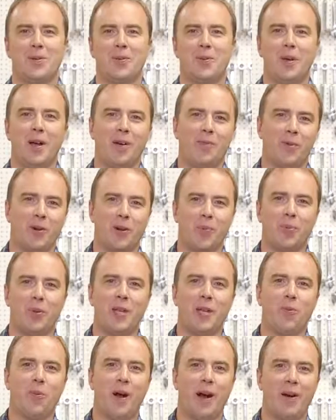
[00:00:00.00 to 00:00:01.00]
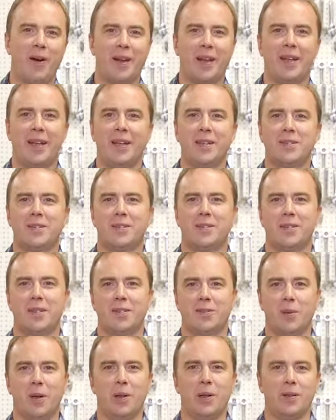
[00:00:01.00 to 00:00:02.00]
We offer complete wiring kits
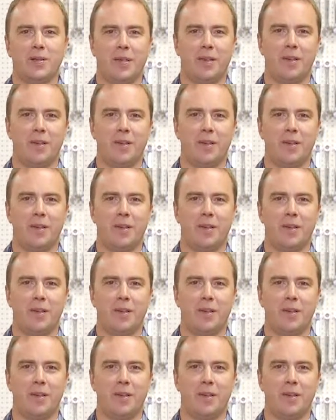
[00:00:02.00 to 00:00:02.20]
as well as